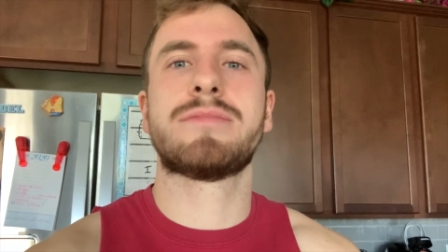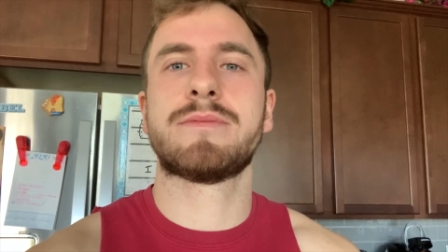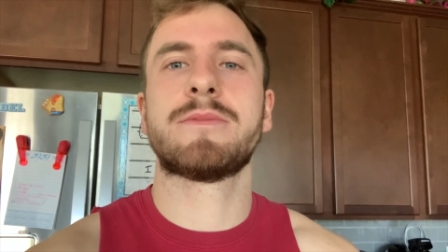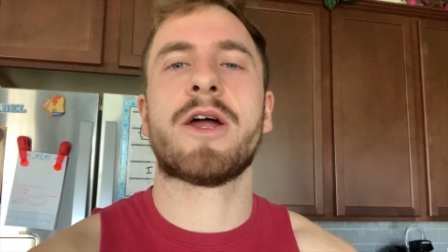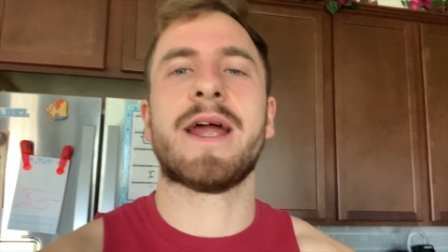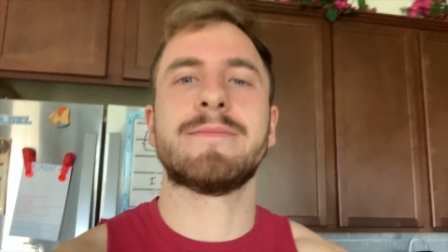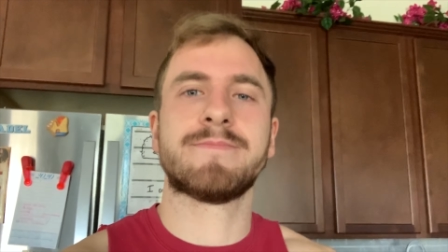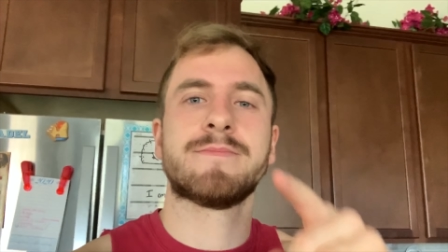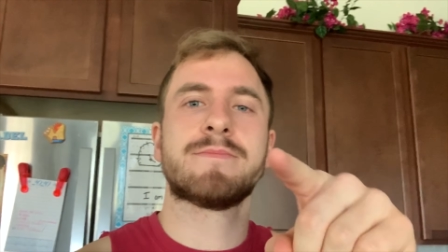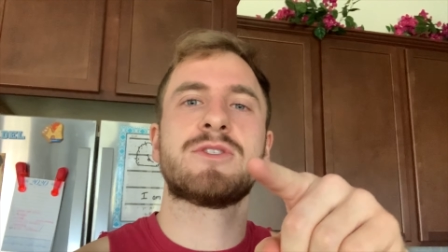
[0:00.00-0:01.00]
All right,
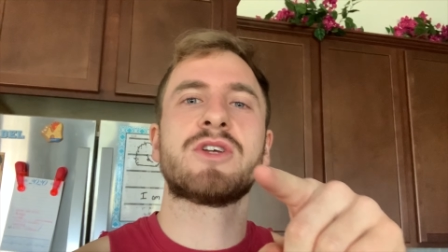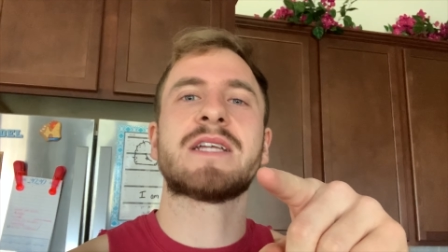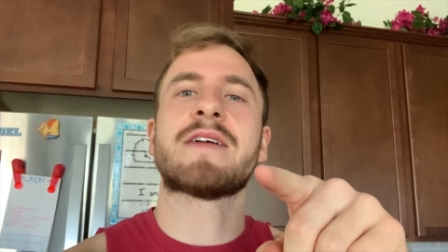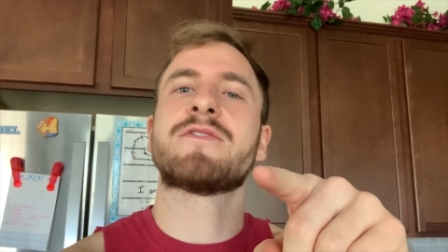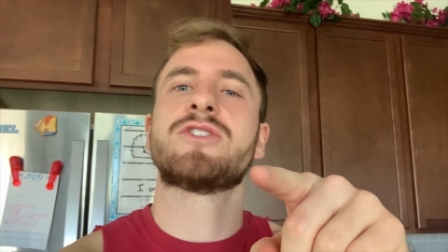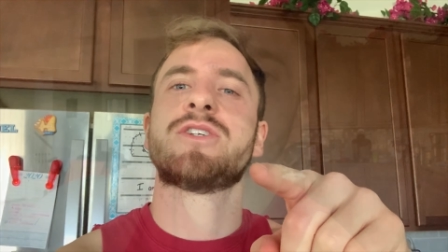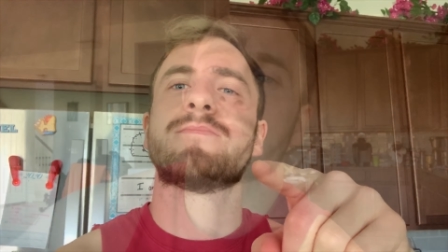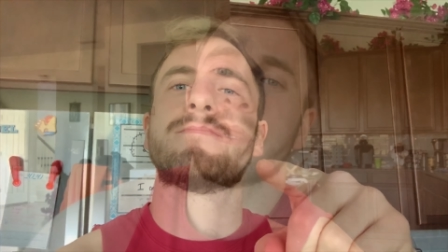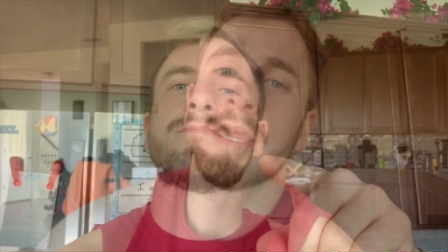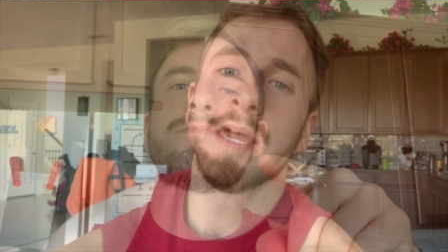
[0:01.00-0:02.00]
see you guys after the gym.